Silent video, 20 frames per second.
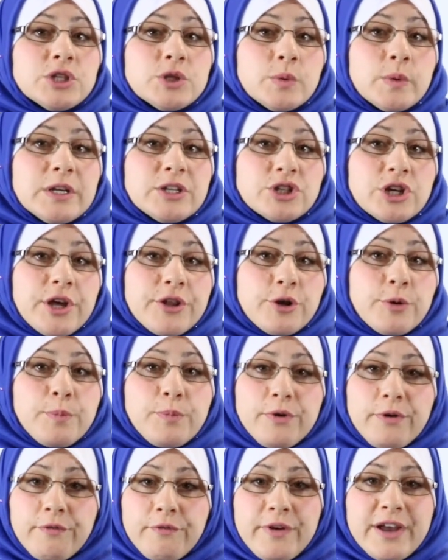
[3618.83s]
to each other
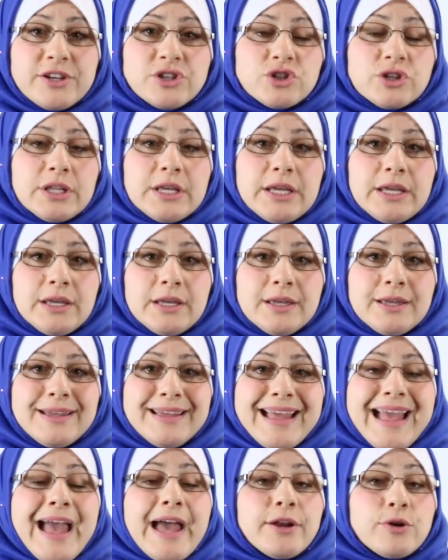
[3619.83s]
professionally
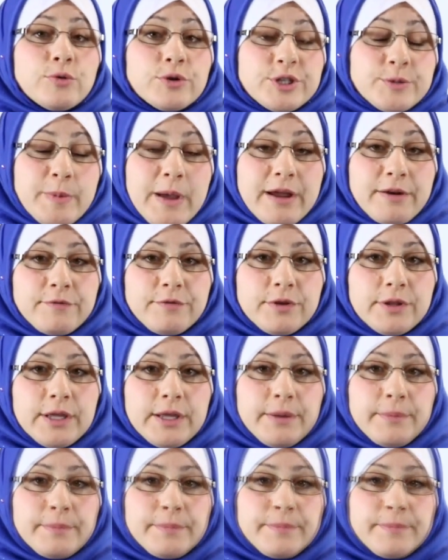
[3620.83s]
and
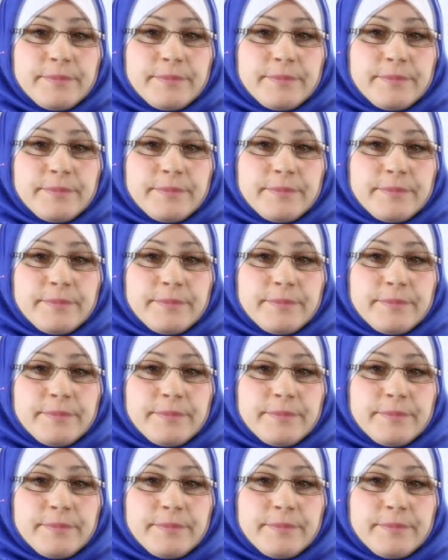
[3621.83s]
respectfully.